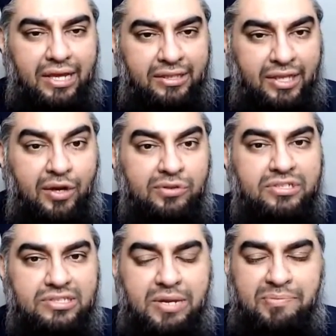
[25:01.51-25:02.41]
They go to the
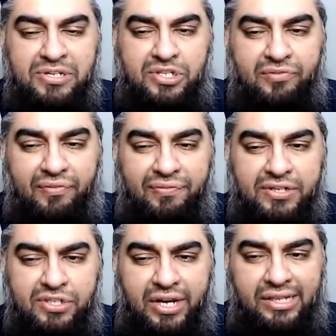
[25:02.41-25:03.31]
same masjid for
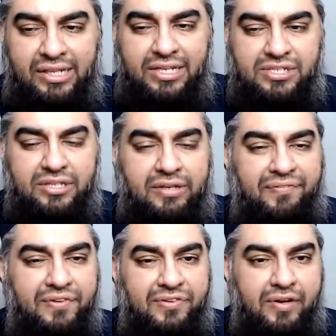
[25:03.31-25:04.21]
Fajr, and then they sit there
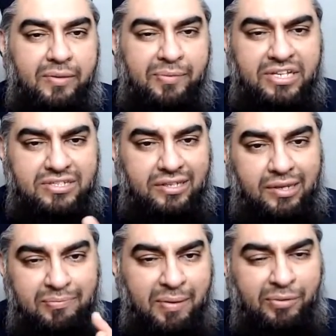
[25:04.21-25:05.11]
for 30 minutes and they
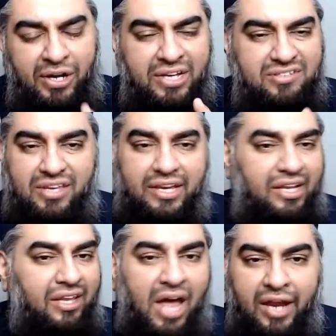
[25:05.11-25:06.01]
memorize like a
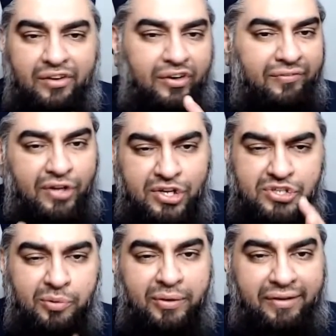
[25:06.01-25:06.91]
line or a verse
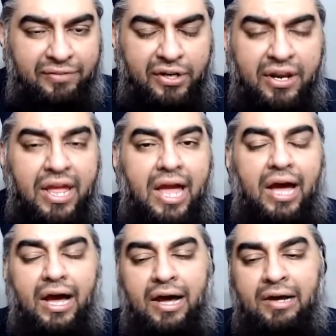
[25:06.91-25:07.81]
or whatever.
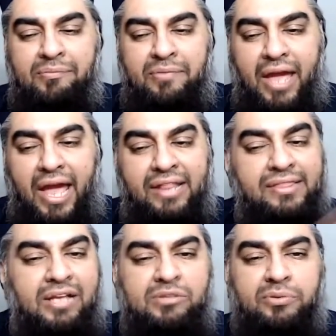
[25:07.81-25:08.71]
And
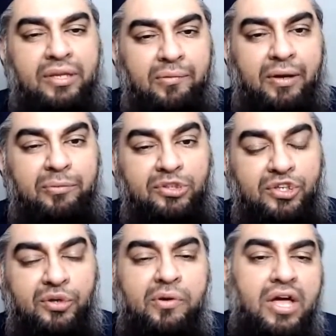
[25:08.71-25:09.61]
that's what they were able to
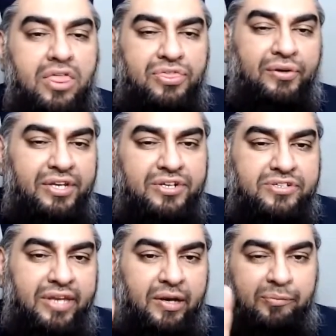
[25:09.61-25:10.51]
do. 30
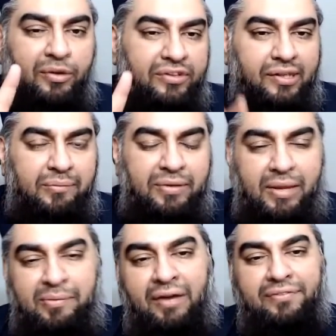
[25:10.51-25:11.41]
years later, both of them
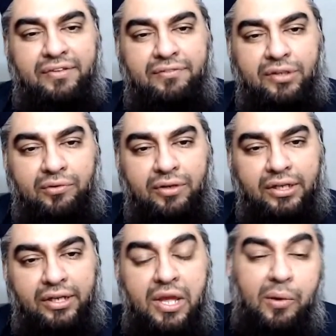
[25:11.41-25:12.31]
became Hafidh of the Quran.
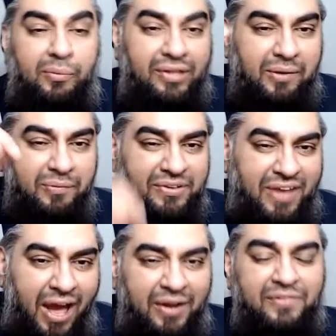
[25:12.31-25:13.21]
When they
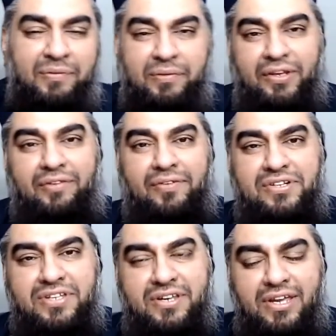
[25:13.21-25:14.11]
retired from the
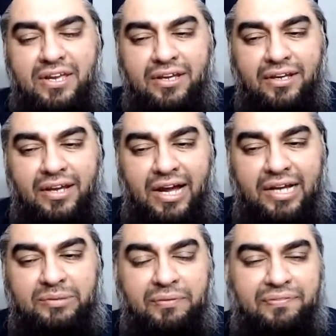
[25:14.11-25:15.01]
university
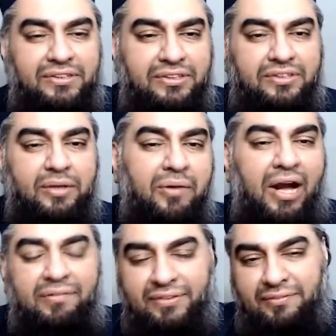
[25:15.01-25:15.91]
as professors, they were
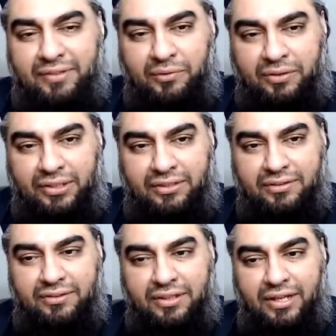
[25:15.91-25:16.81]
Hafidh of the Quran.
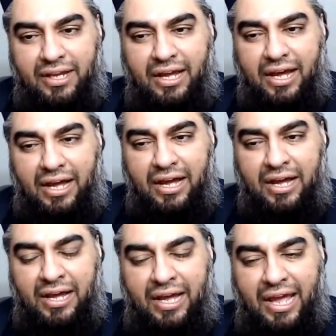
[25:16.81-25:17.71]

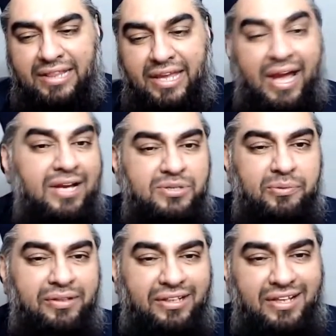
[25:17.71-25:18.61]
And they
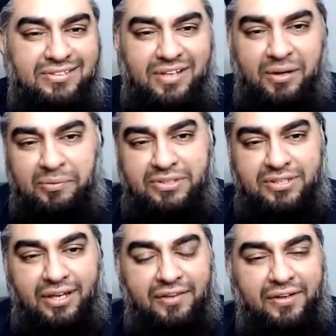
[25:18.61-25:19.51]
actually led Tarawih
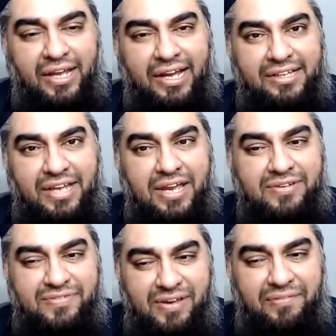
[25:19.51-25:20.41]
together like at the age
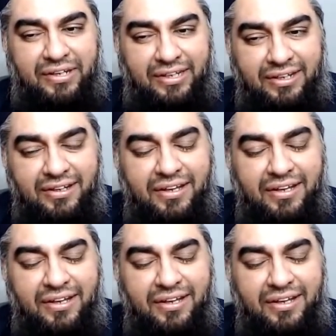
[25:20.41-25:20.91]
of 70.